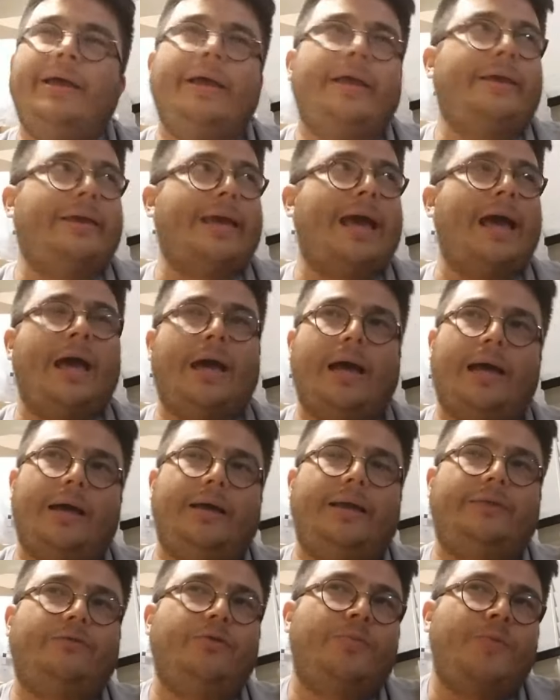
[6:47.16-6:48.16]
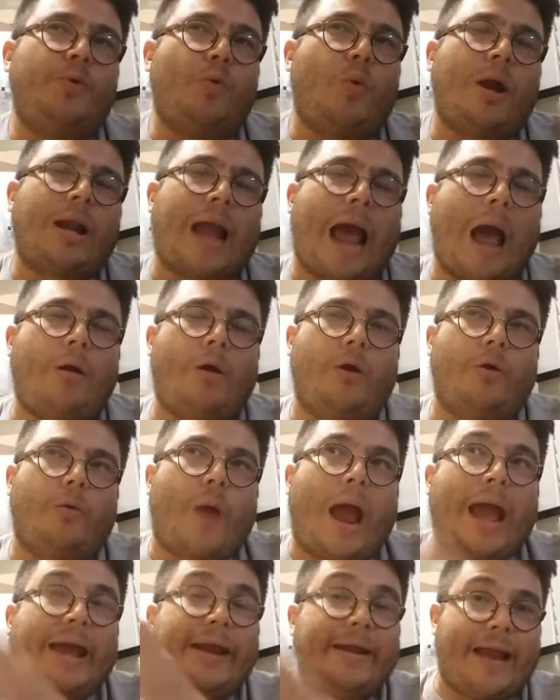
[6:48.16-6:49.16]
Yeah, it took me 1 hour
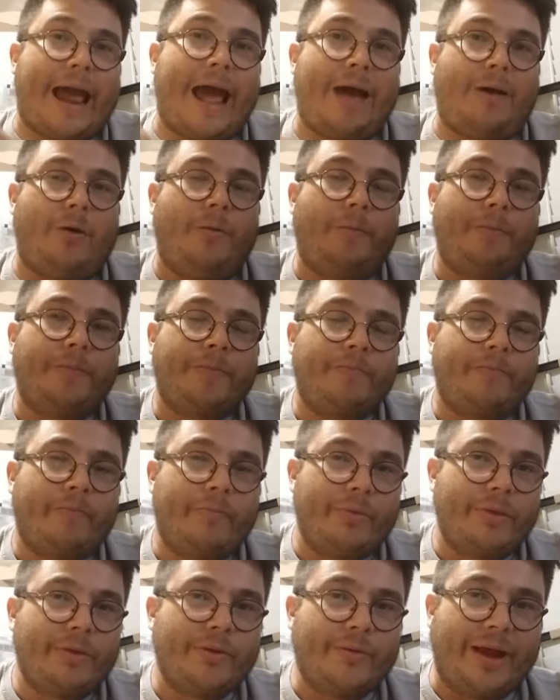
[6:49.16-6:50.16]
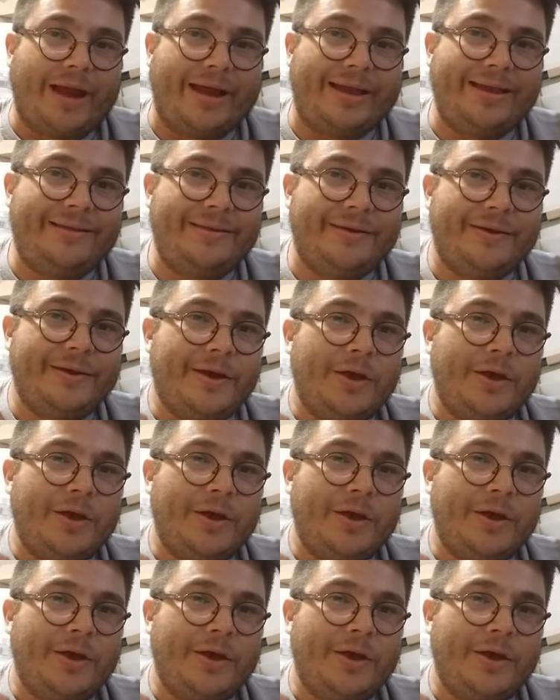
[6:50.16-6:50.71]
right now, right?